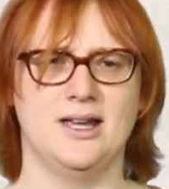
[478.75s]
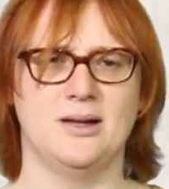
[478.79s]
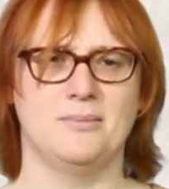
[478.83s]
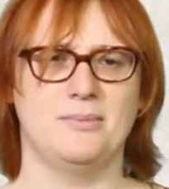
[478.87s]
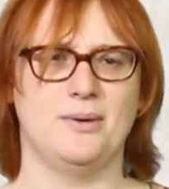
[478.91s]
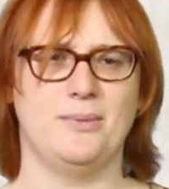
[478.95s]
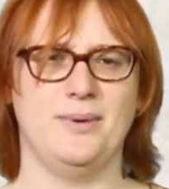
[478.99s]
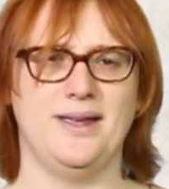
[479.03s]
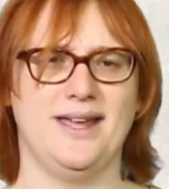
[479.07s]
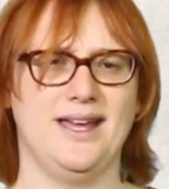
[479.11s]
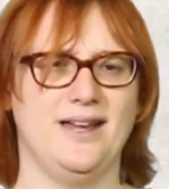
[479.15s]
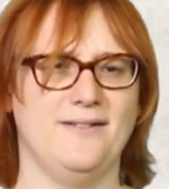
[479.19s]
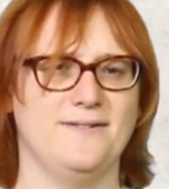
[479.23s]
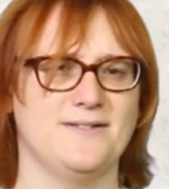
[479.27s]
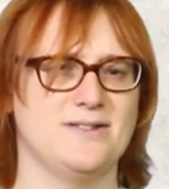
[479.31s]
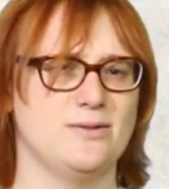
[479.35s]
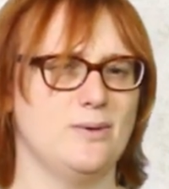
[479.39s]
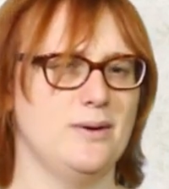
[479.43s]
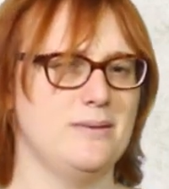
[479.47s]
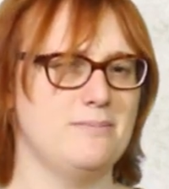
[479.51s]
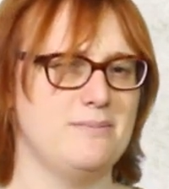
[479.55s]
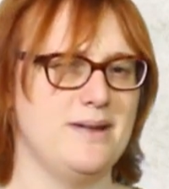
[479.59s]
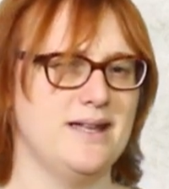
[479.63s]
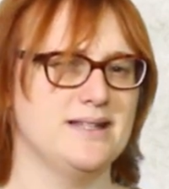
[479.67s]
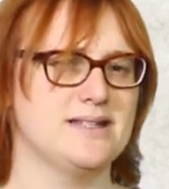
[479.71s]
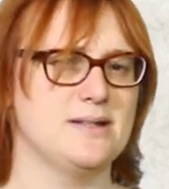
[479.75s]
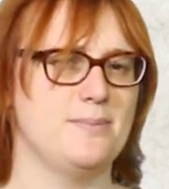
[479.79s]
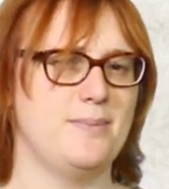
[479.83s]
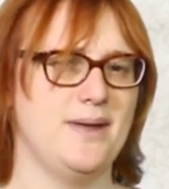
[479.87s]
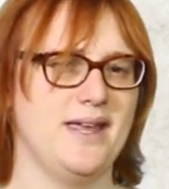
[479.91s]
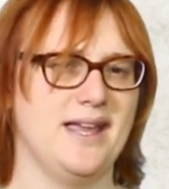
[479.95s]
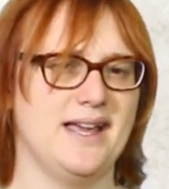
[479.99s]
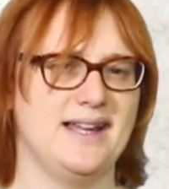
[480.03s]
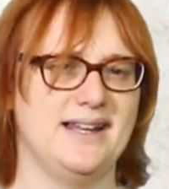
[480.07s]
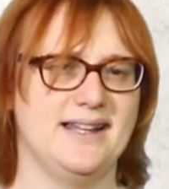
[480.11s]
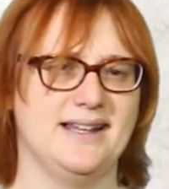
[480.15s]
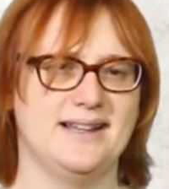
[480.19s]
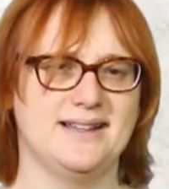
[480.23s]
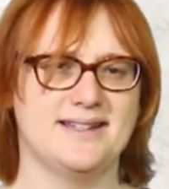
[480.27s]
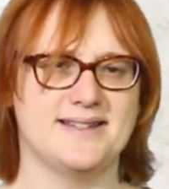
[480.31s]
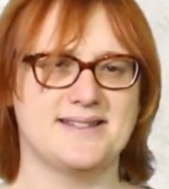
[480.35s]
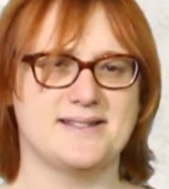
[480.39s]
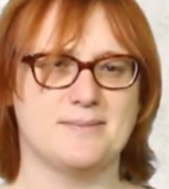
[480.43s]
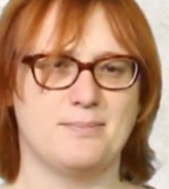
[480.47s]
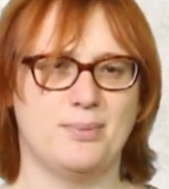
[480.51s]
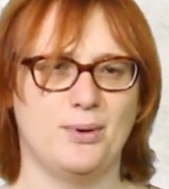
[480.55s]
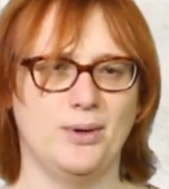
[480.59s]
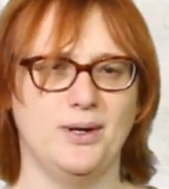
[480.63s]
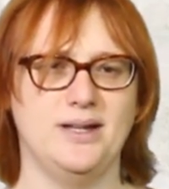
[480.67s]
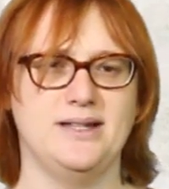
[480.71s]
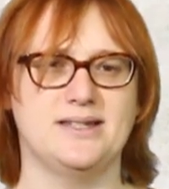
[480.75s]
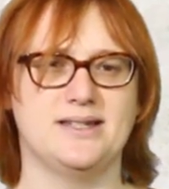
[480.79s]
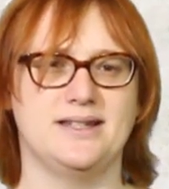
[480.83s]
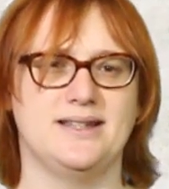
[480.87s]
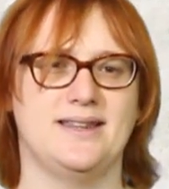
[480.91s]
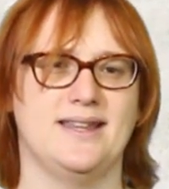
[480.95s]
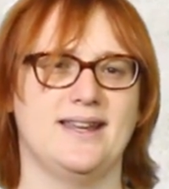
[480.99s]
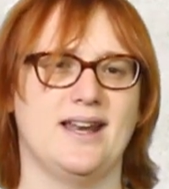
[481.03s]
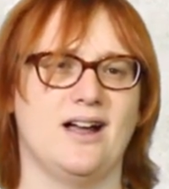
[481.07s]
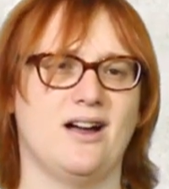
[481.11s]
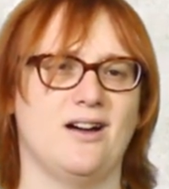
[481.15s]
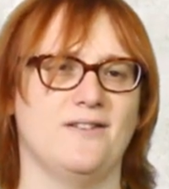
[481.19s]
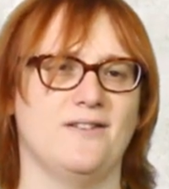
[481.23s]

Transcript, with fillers: but we have to admit to being a little disappointed that